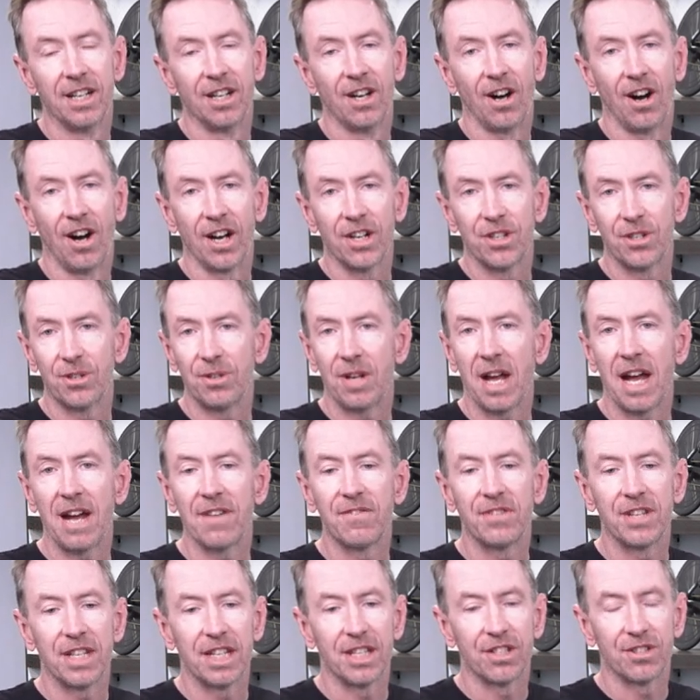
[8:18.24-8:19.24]
I do
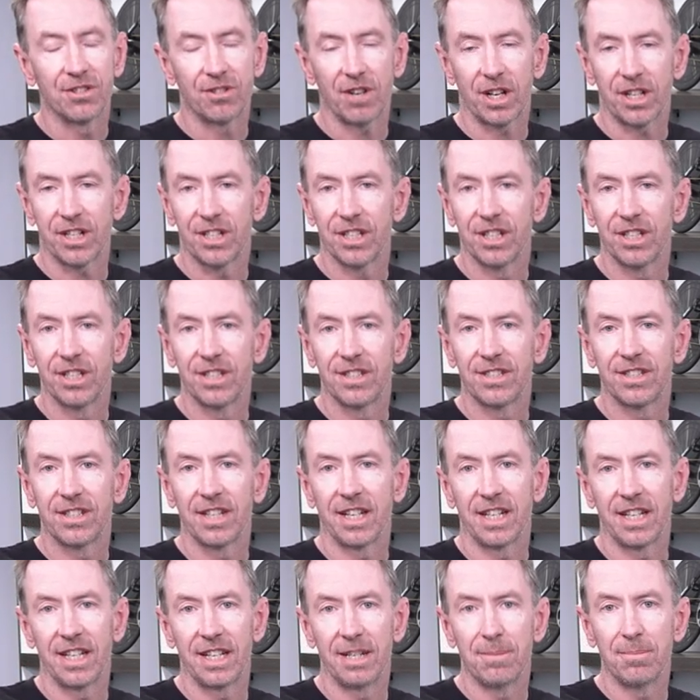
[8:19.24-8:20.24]
have the instructions
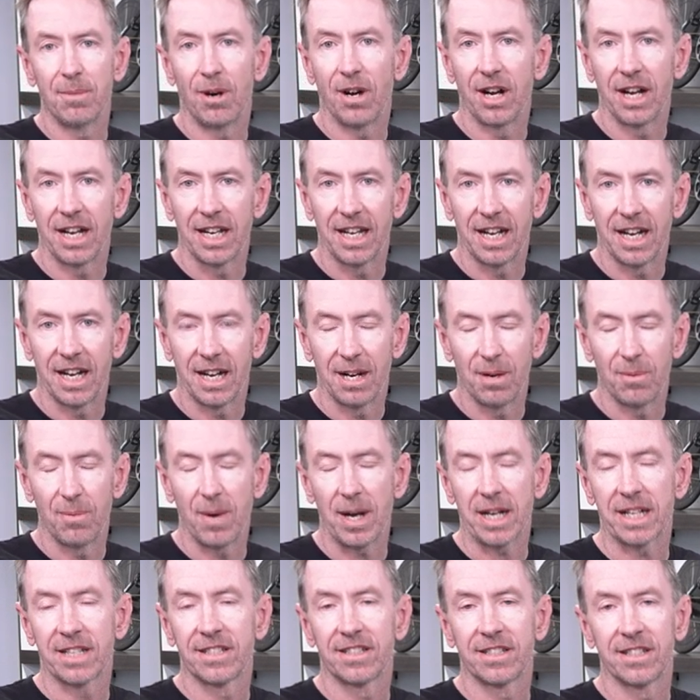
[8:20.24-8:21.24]
in my
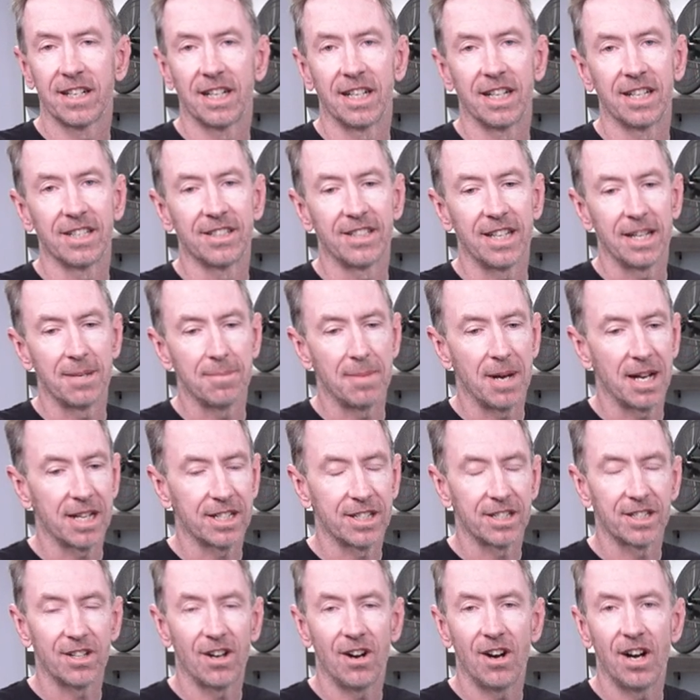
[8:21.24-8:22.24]
Wax Zen
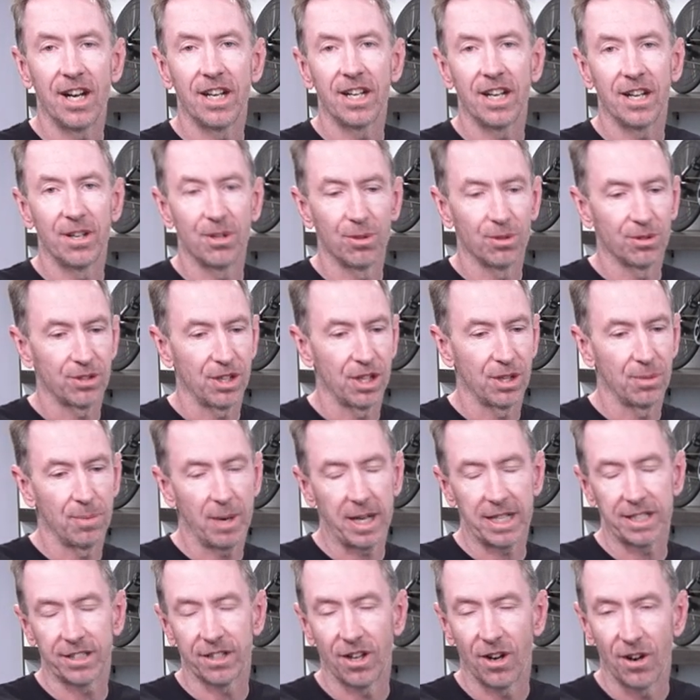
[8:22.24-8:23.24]
Master Guide and also the
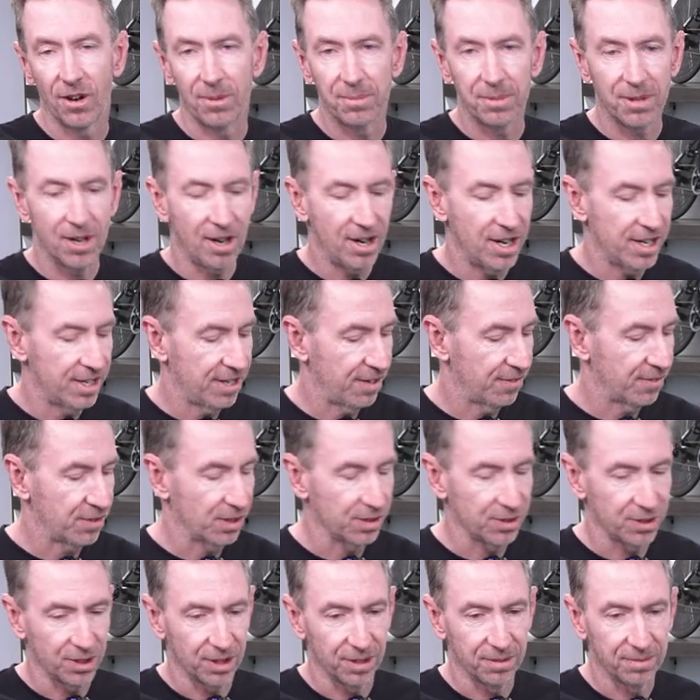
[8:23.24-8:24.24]
Wax at Home Guide. I've
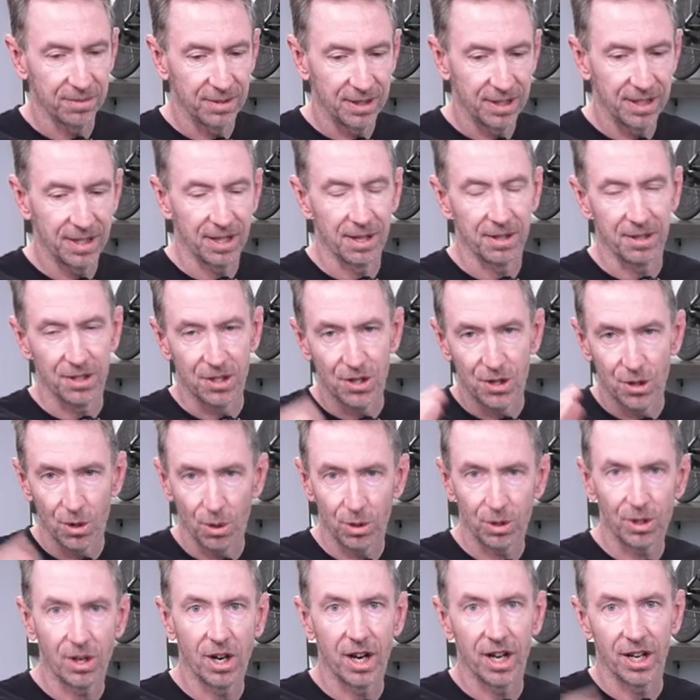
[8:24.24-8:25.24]
got sort of a
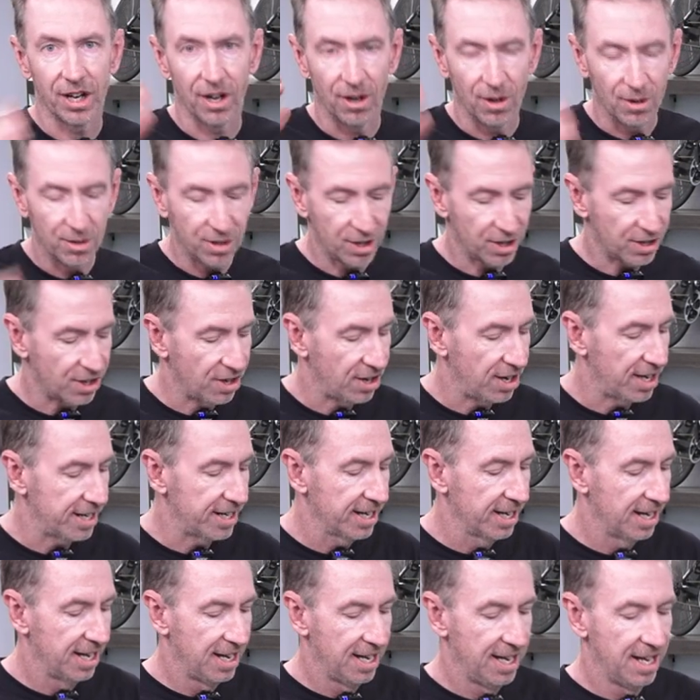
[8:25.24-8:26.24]
short guide, a longer
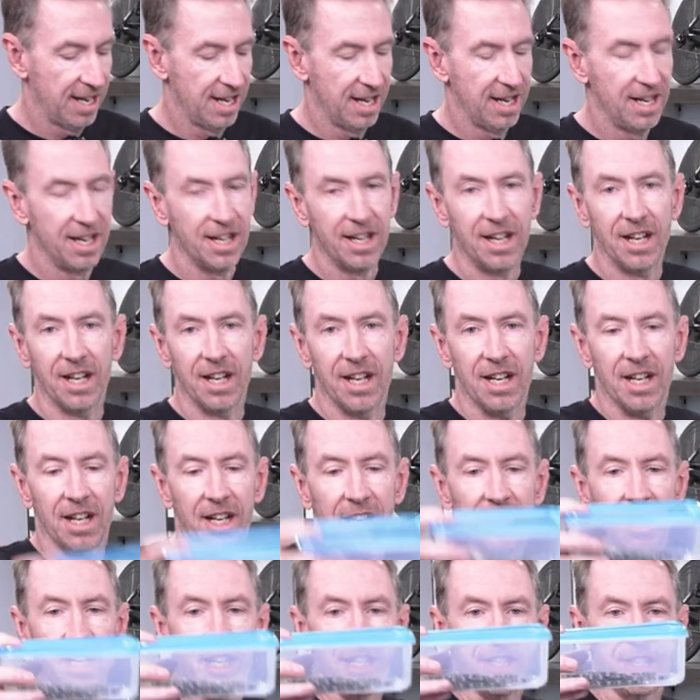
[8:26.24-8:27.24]
guide.
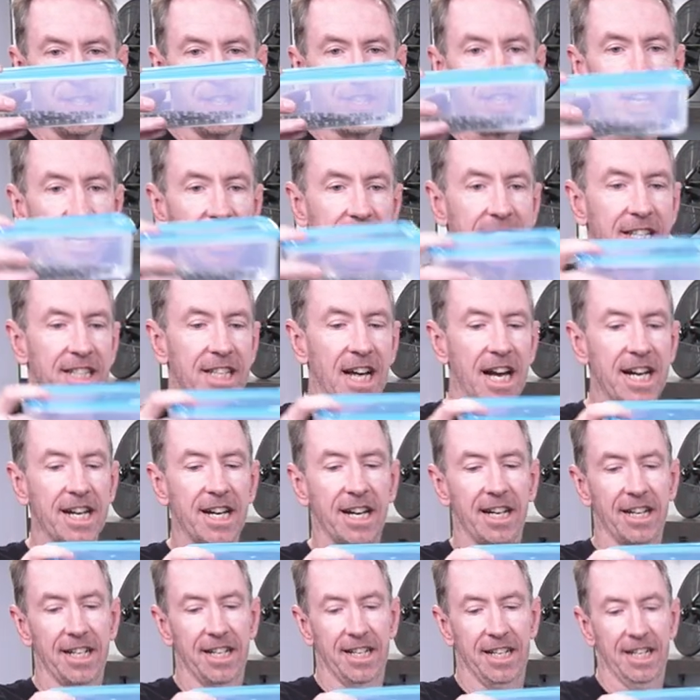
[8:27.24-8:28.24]
Just get a
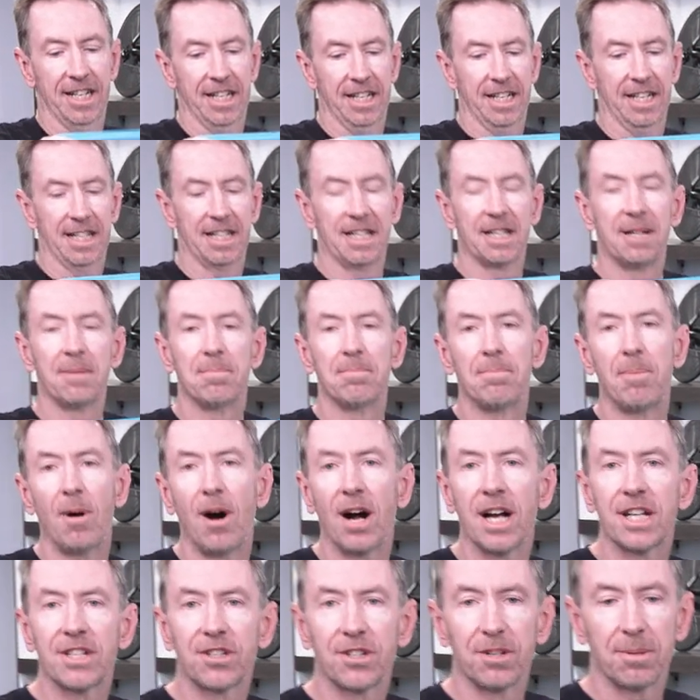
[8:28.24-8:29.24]
container.
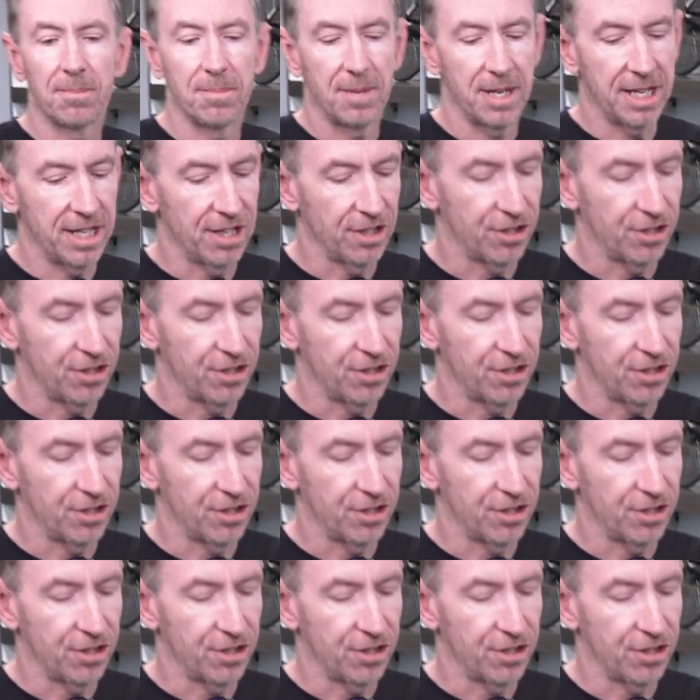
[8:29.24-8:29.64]
Buy some in